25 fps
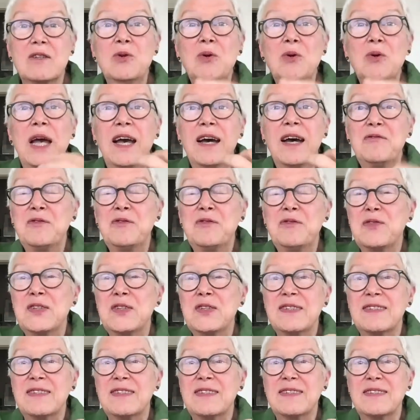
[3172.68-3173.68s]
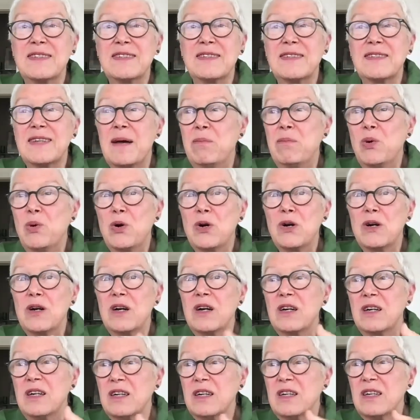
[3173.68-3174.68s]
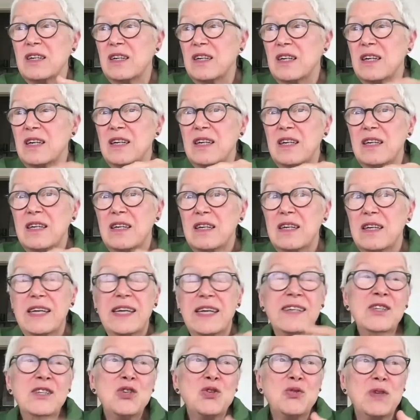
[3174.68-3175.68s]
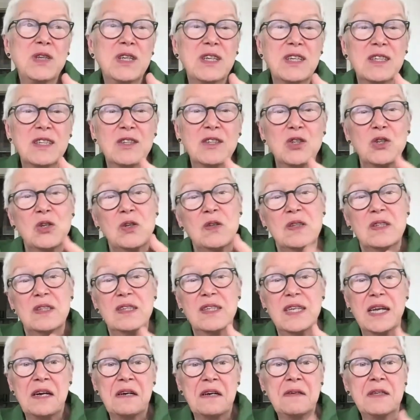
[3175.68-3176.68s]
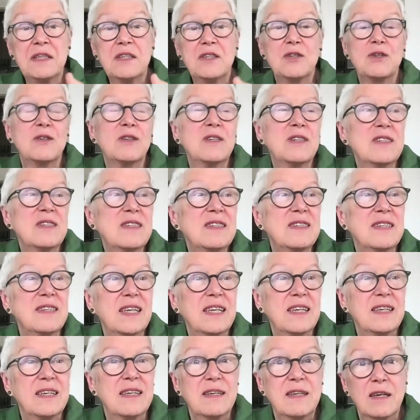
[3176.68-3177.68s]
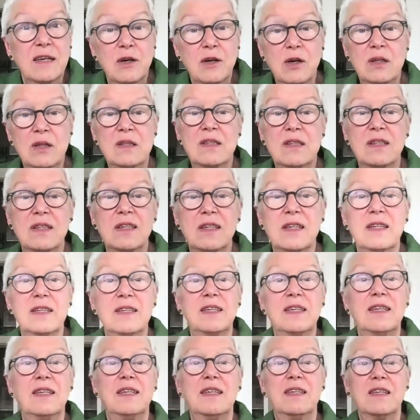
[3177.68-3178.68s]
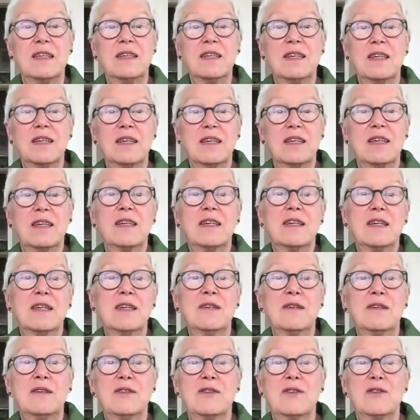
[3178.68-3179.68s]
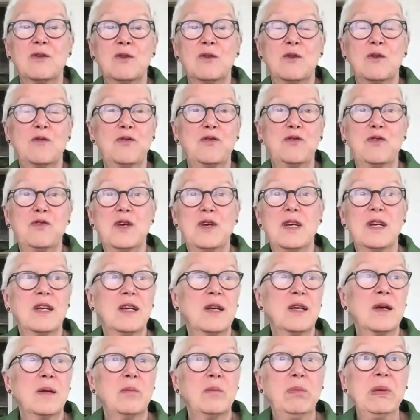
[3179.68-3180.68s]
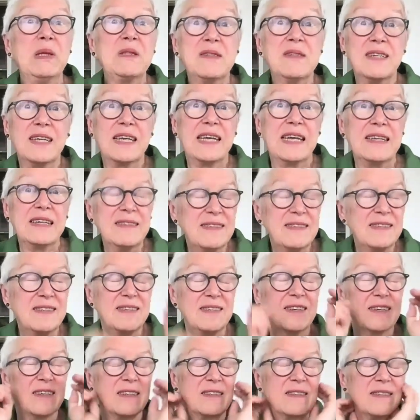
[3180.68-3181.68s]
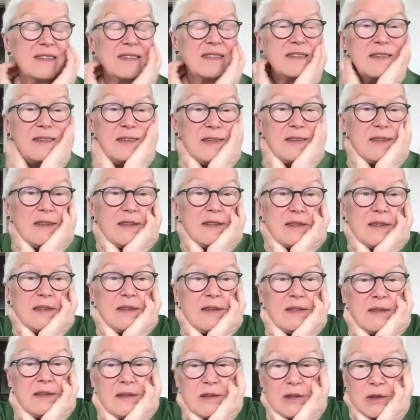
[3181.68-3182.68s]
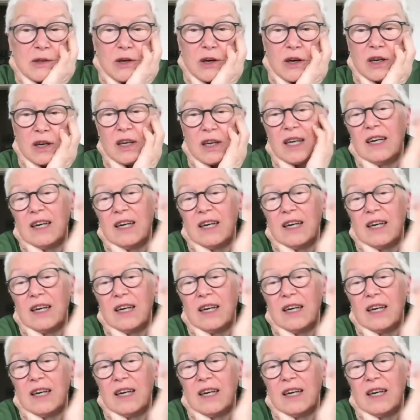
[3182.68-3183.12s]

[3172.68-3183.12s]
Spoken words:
have some more entry into the territories that are constantly sort of built against us. Jorge,